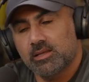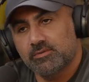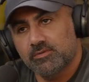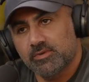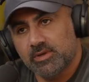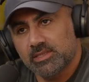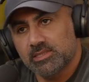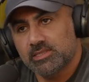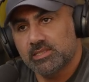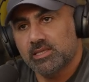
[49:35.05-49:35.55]

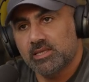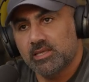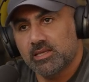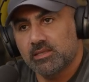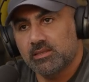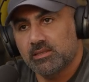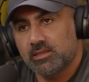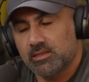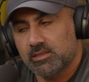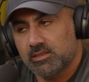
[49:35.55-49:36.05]
advancing
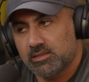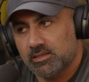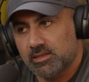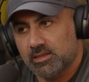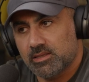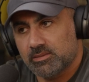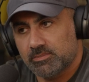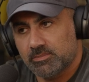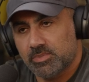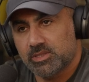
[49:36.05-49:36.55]
in in
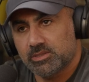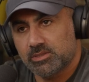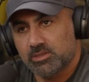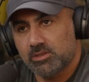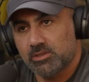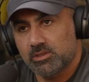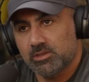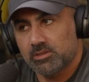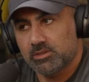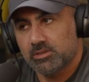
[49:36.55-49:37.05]
that
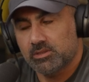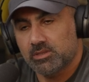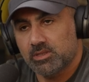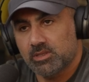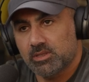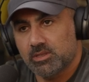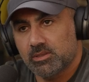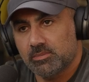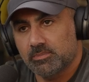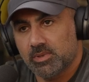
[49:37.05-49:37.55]
particular
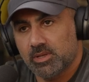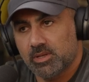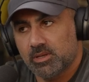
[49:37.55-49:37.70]
uh,